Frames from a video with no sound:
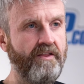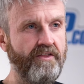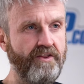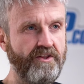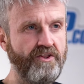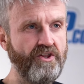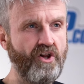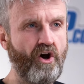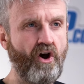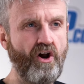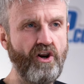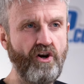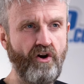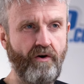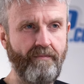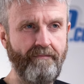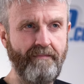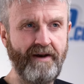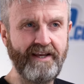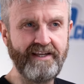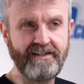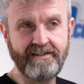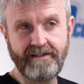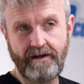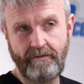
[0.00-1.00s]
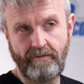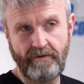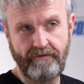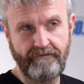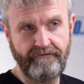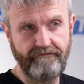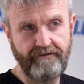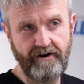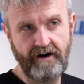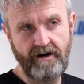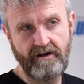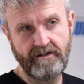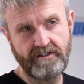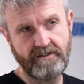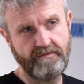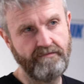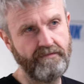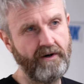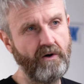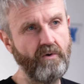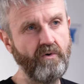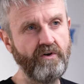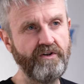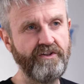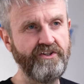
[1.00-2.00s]
The nylon makes up the vast
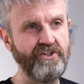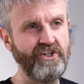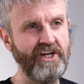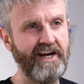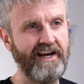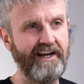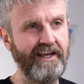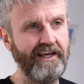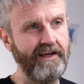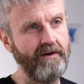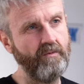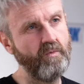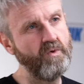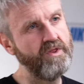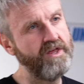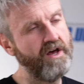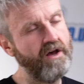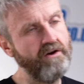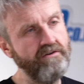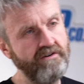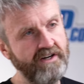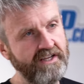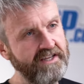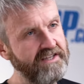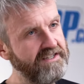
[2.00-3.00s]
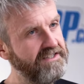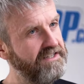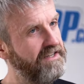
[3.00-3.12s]
bulk of the jacket, with only a